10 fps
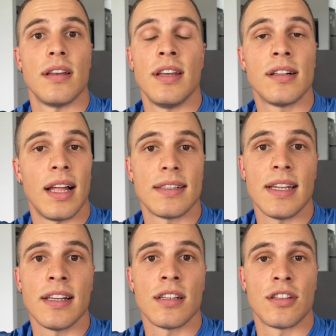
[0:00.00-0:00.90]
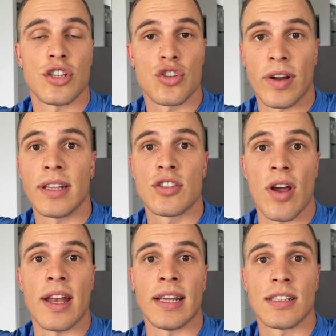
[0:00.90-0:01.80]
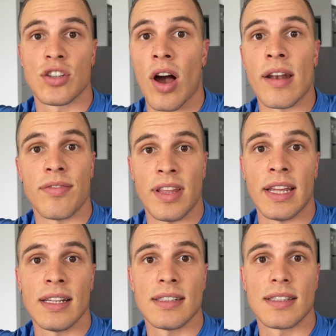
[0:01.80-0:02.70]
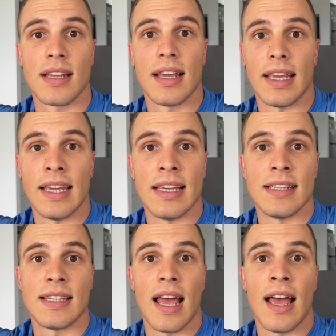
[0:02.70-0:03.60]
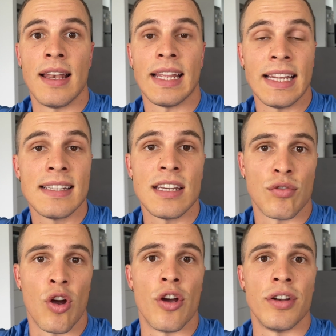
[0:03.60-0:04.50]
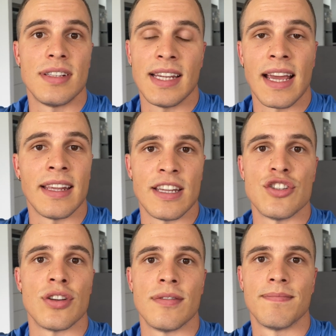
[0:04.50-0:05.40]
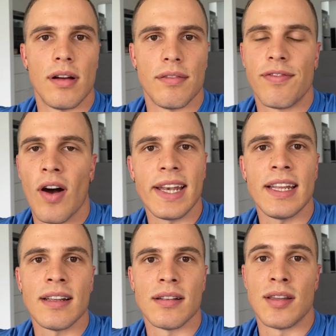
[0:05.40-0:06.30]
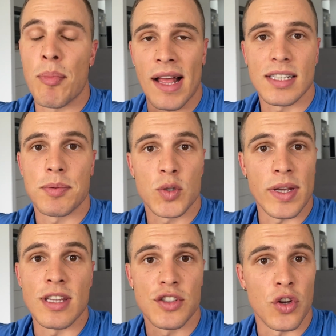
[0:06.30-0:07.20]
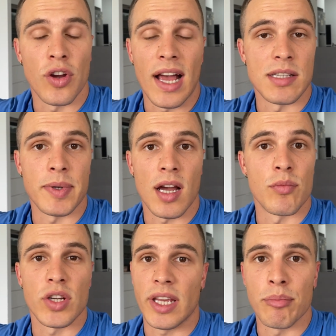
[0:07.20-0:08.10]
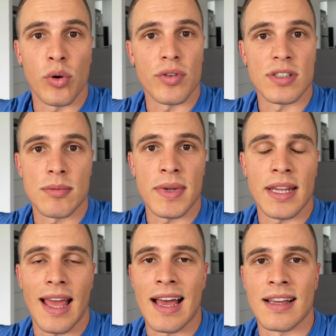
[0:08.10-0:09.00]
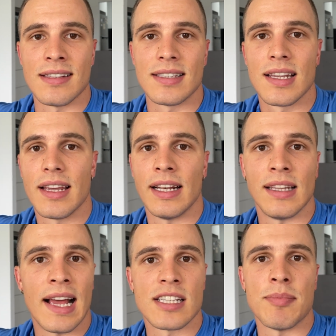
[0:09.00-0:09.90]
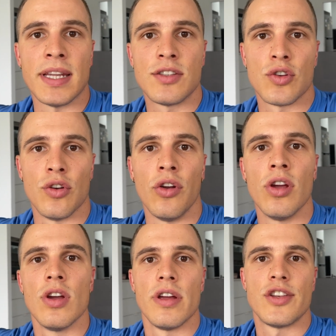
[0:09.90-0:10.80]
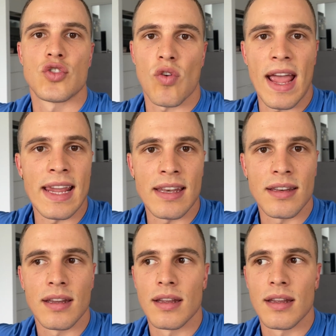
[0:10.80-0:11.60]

neglecting the strength training side of things is an easy road to getting injured. Finding the balance between the two has become really important to me as it allows me to train